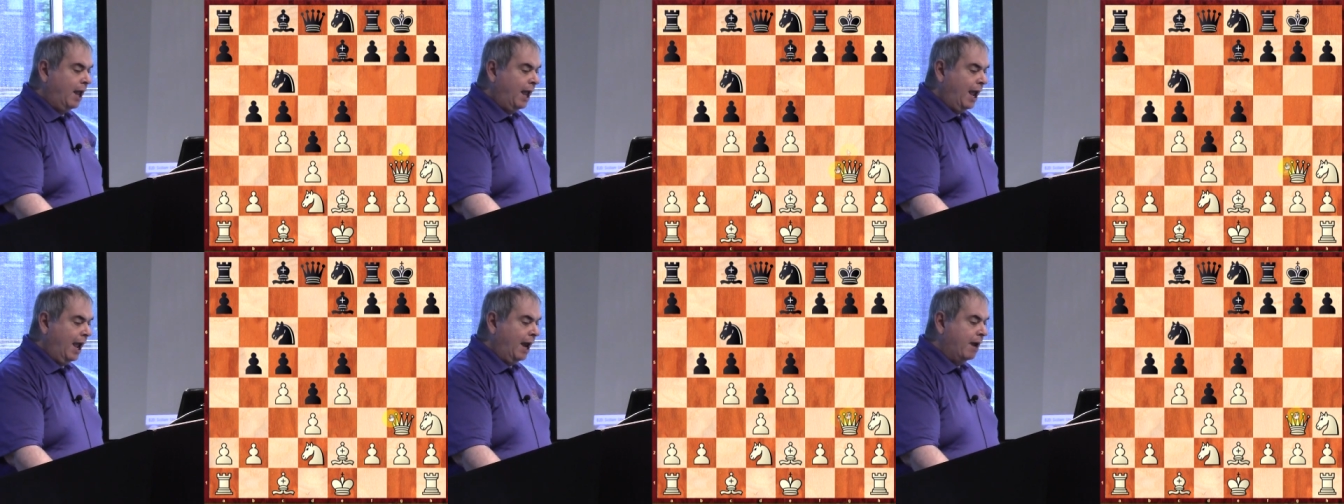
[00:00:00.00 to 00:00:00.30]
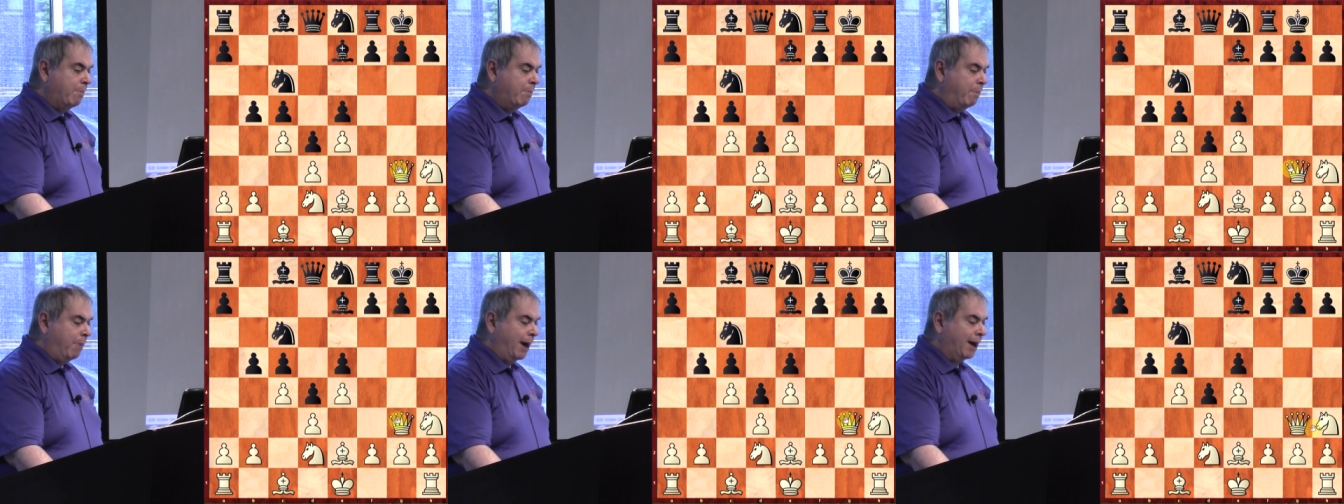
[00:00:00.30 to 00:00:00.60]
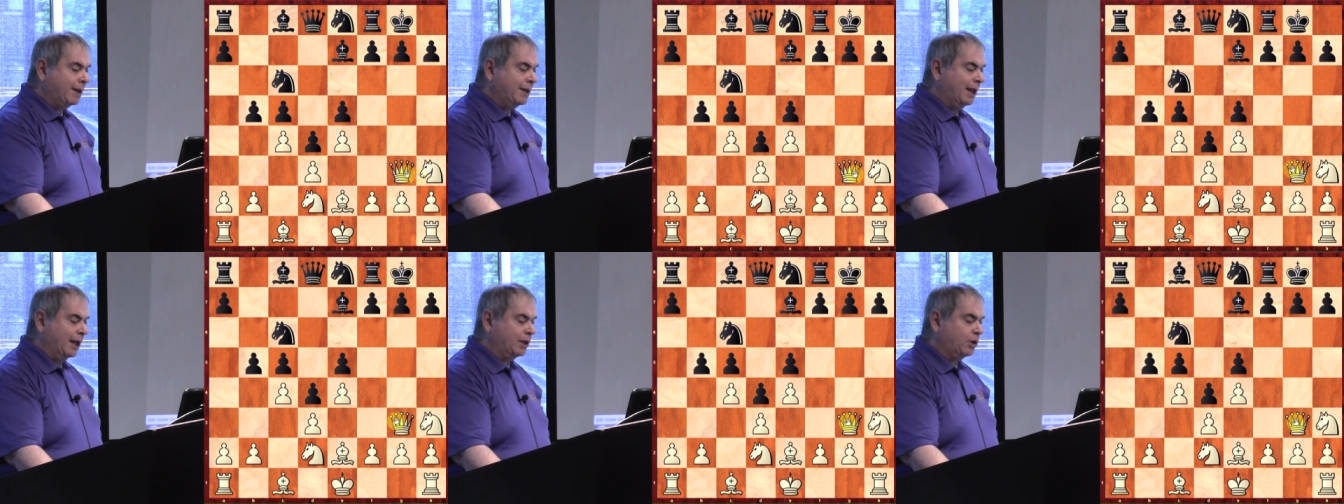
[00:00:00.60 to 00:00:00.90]
and
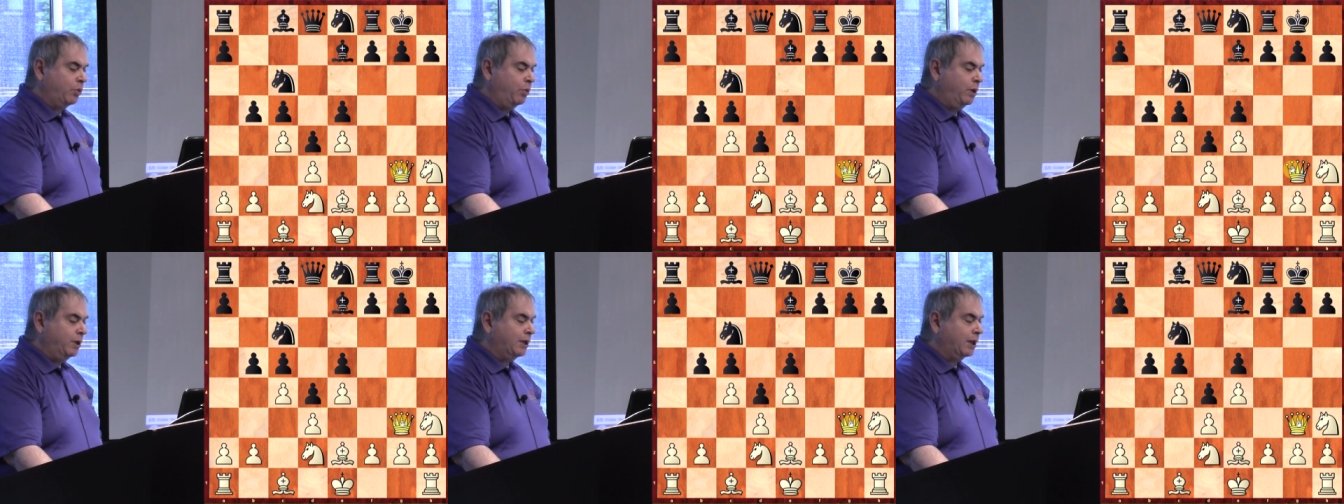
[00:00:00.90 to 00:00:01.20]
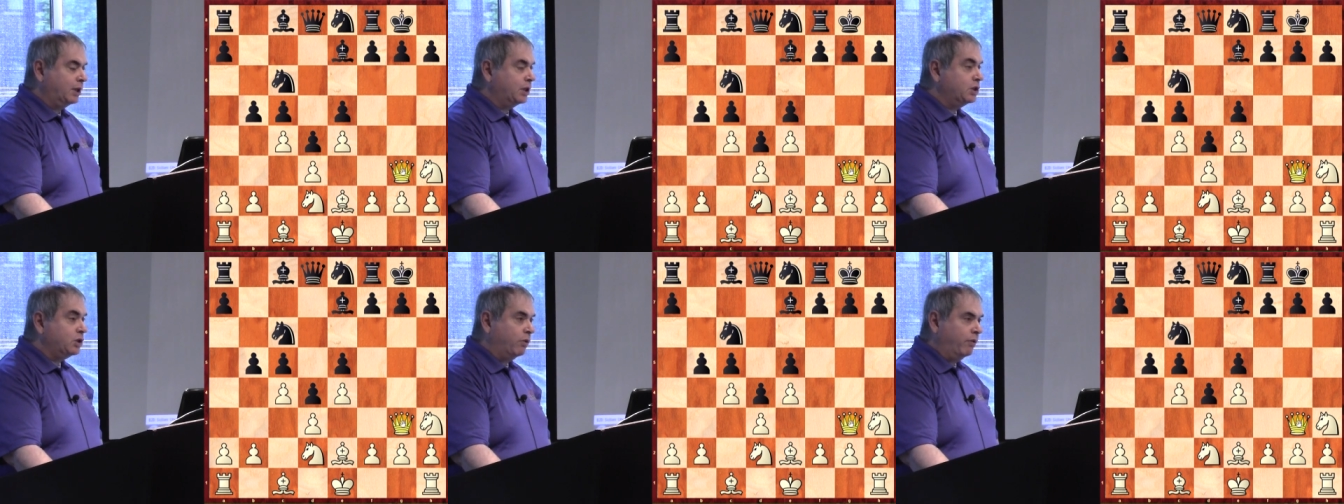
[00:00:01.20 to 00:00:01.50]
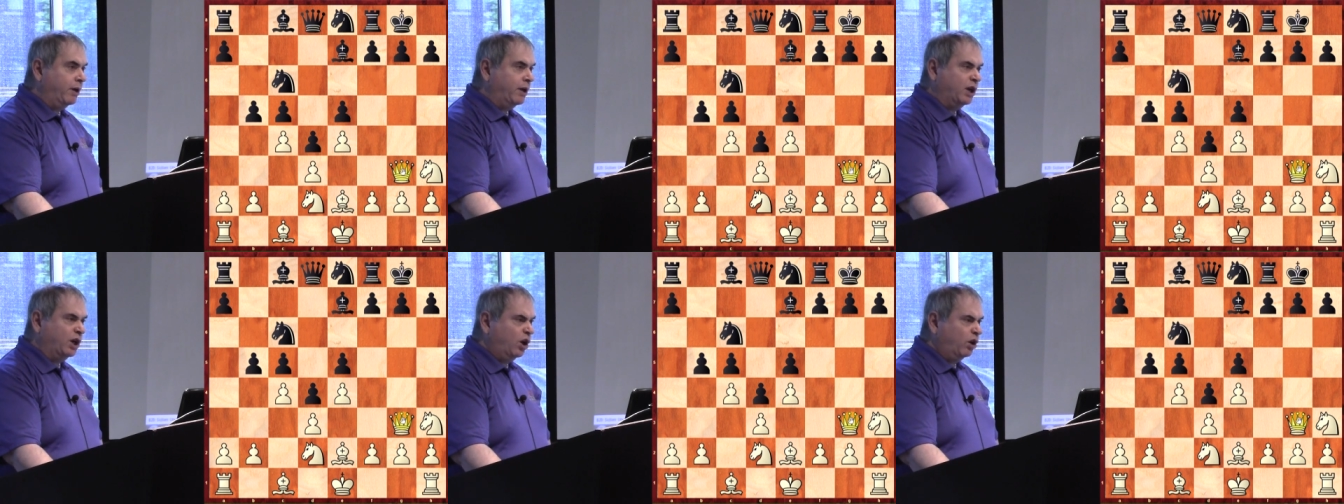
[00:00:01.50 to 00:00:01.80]
bug that queen that is
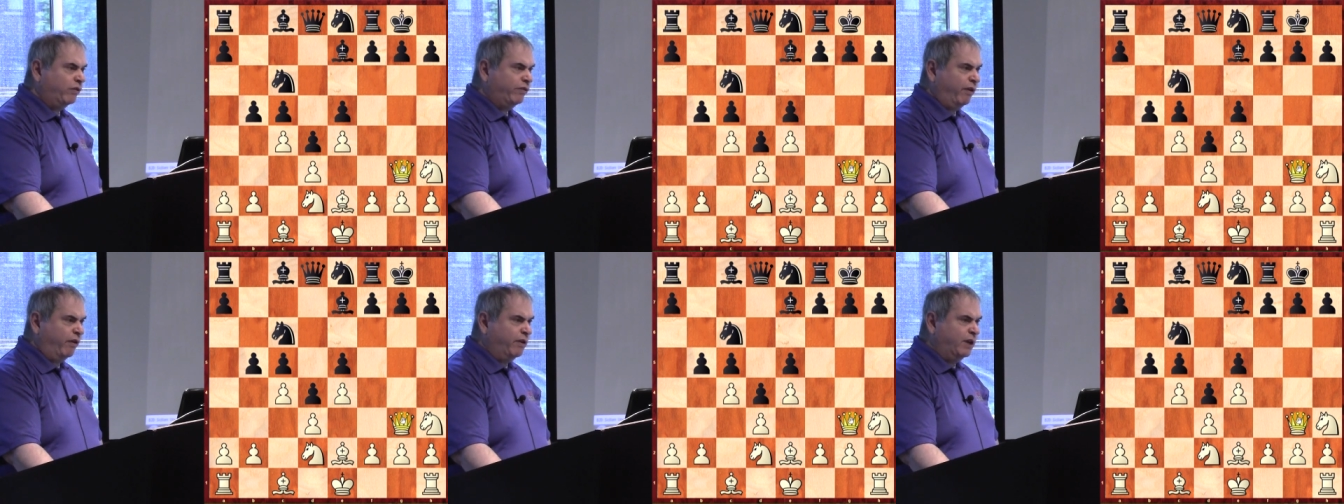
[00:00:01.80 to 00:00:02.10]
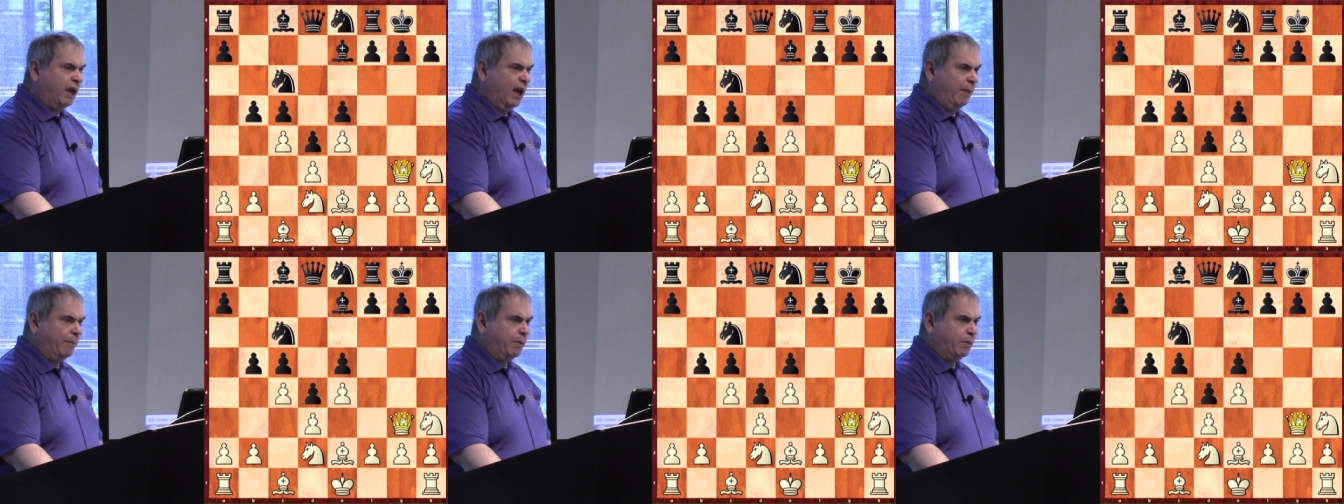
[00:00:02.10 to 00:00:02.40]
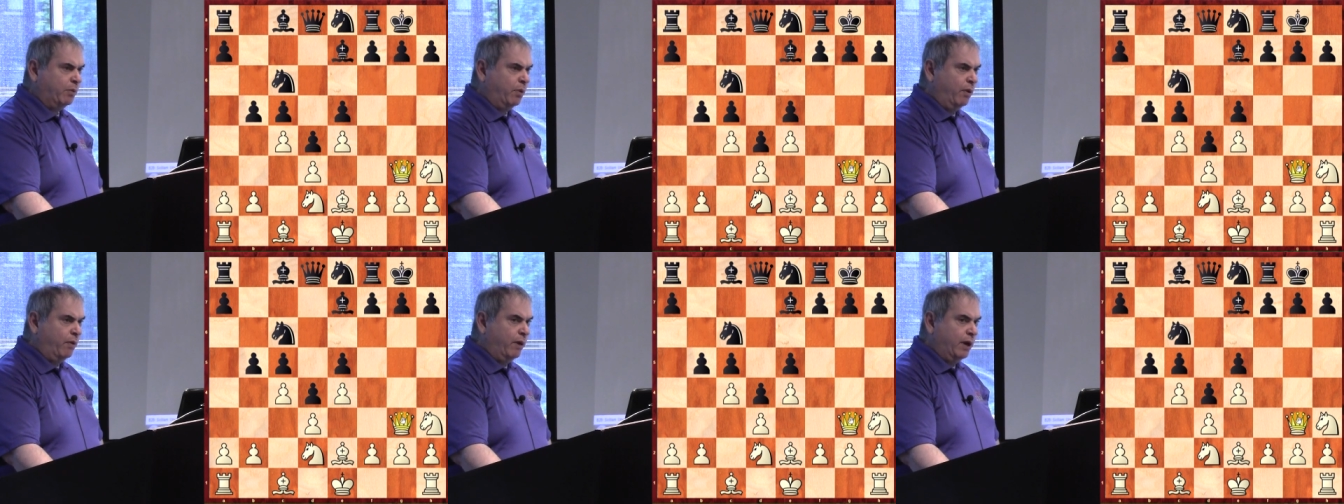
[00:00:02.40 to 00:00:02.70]
already not very
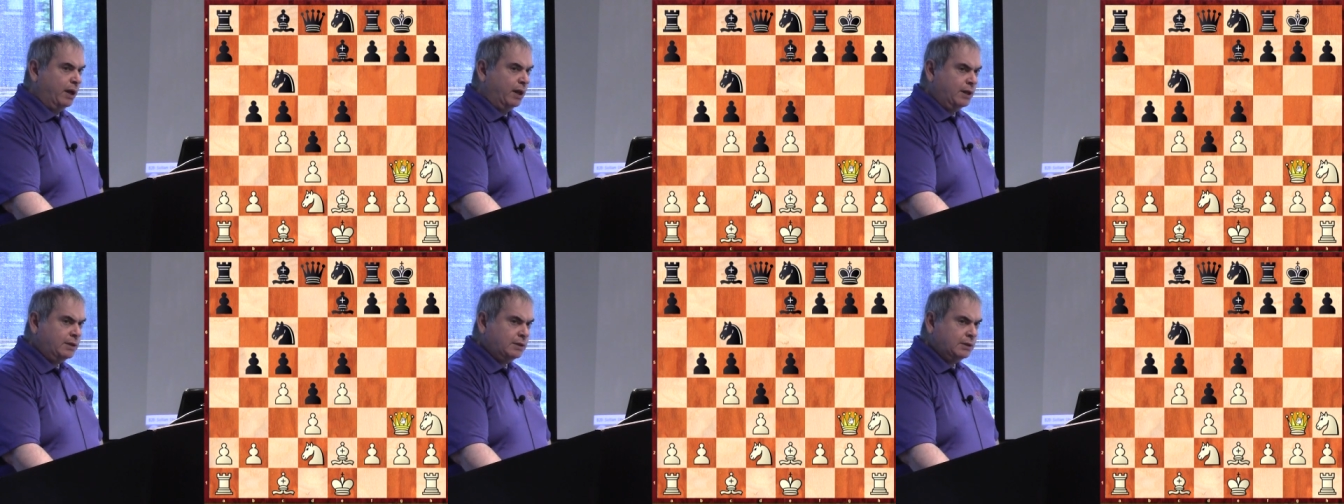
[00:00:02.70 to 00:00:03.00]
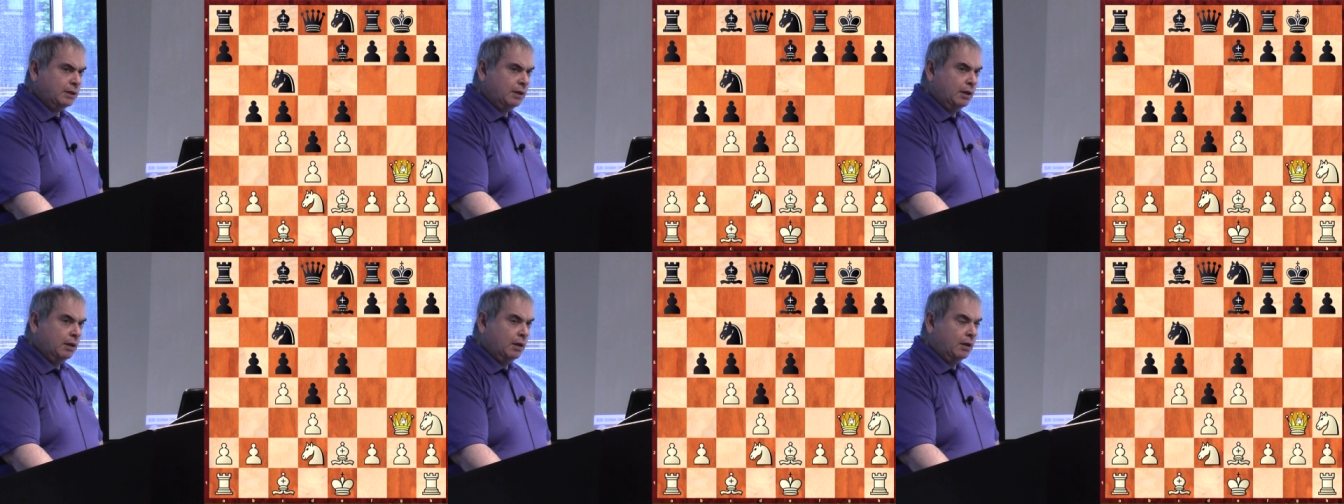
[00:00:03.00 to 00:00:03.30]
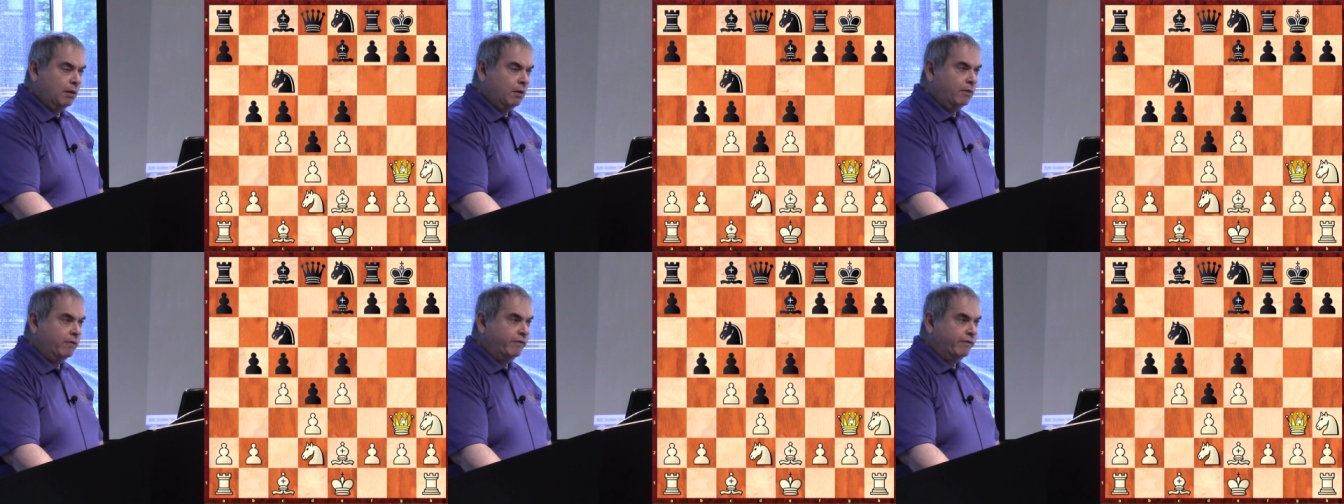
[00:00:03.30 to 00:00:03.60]
happy where it is.
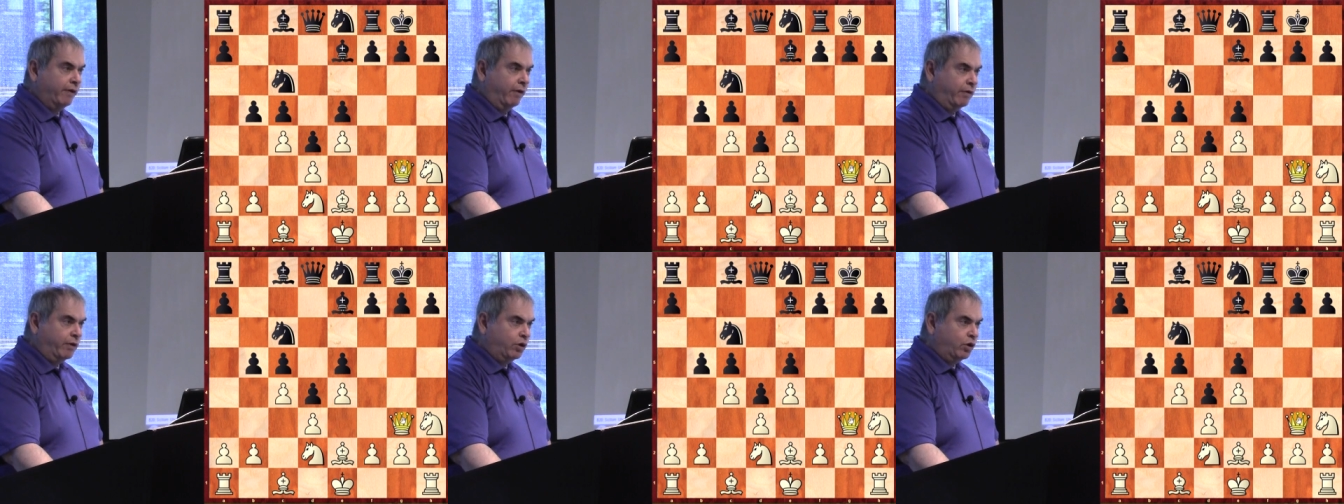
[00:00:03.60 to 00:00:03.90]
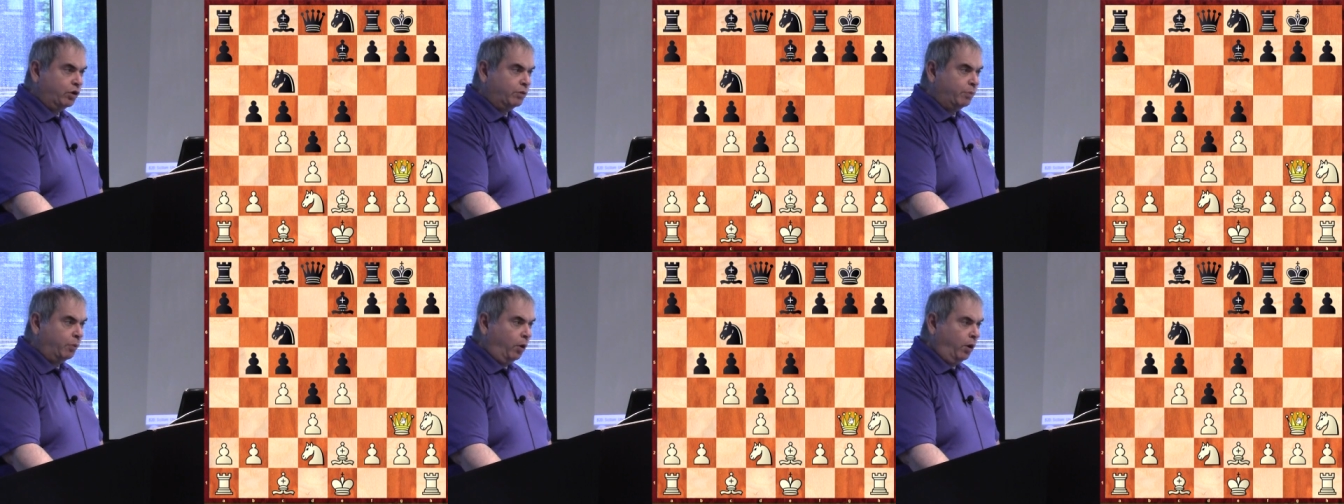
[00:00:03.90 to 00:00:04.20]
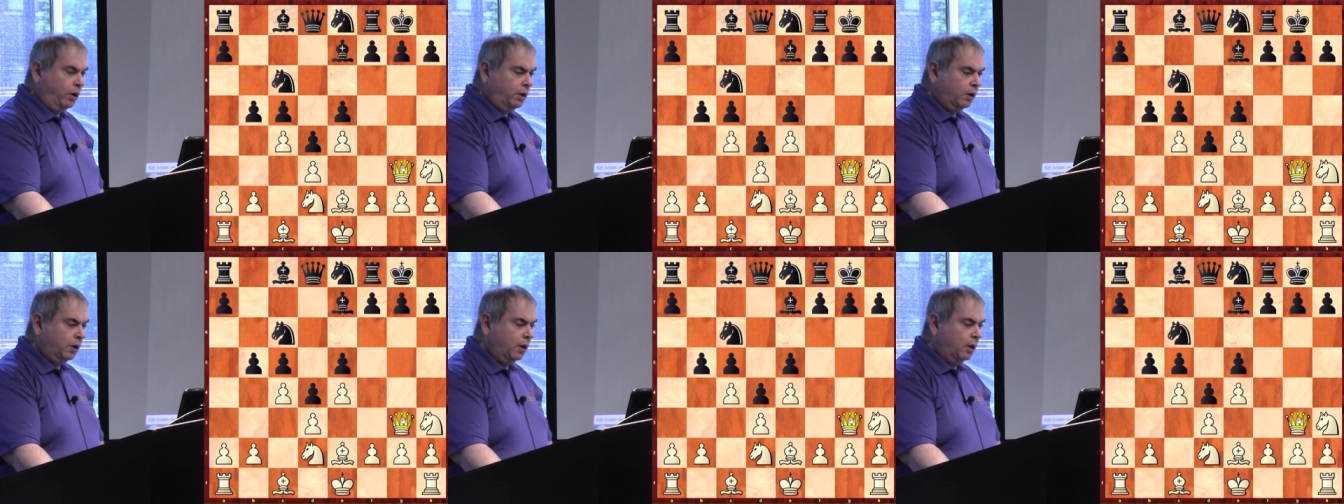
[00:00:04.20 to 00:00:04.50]
Very good
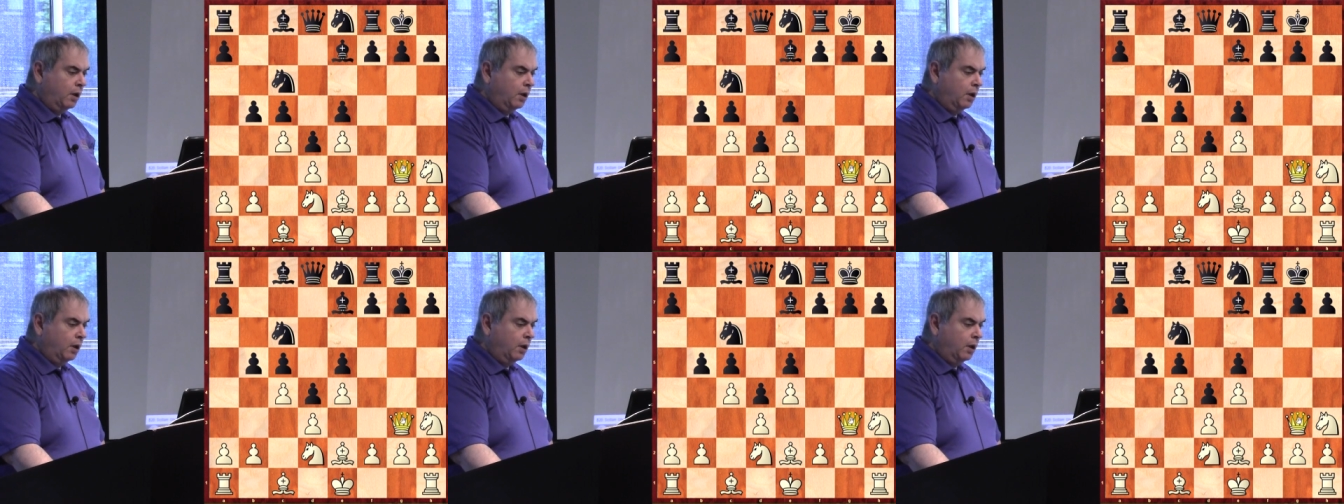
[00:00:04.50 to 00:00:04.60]
point.